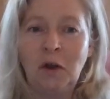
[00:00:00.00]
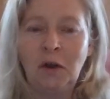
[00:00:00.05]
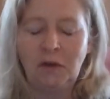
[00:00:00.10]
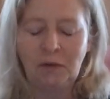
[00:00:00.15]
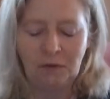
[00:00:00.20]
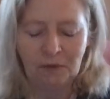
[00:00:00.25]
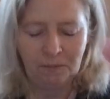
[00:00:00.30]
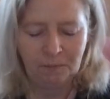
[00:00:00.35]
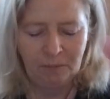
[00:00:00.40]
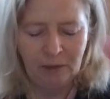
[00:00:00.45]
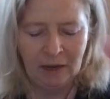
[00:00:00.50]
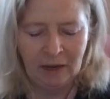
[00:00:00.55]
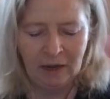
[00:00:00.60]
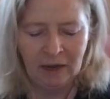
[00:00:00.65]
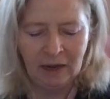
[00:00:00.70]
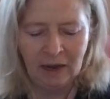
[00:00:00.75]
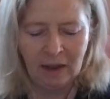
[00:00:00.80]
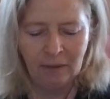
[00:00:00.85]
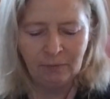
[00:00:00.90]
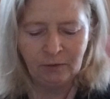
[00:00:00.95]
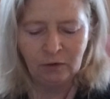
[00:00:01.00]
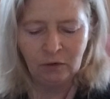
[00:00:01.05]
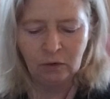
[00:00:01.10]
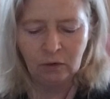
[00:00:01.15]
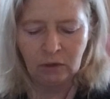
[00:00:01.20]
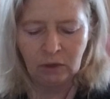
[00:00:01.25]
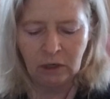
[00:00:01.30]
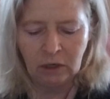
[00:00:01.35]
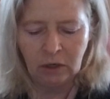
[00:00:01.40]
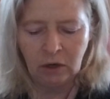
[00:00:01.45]
Songs. And it
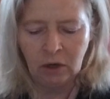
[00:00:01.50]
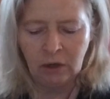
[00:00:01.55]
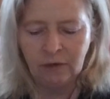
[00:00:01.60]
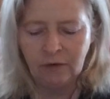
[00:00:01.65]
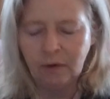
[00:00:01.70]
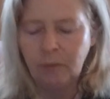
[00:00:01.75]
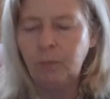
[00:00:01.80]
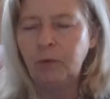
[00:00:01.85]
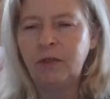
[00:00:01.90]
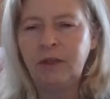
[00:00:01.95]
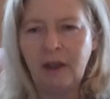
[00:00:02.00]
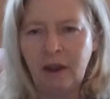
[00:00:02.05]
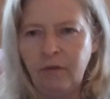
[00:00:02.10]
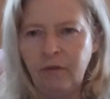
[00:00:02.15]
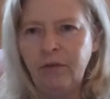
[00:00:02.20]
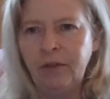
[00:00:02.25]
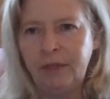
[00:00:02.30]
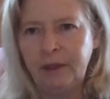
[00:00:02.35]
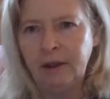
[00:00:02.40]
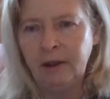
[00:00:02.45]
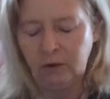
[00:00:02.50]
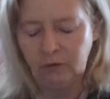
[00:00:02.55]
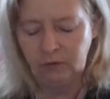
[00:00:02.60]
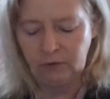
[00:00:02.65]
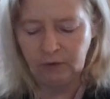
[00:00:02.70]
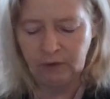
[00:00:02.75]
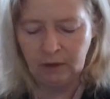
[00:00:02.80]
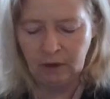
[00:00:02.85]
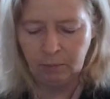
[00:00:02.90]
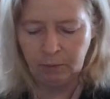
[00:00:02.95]
absolutely lines up with everything
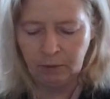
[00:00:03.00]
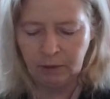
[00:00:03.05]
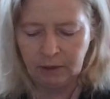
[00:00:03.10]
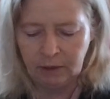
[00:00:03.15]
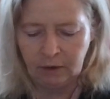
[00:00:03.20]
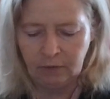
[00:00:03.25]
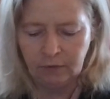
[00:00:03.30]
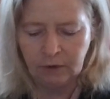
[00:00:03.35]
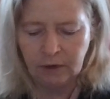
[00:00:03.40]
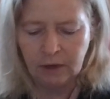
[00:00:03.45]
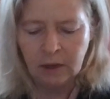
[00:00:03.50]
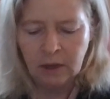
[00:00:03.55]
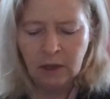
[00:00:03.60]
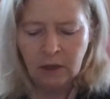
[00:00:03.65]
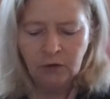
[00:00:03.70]
else that they believed.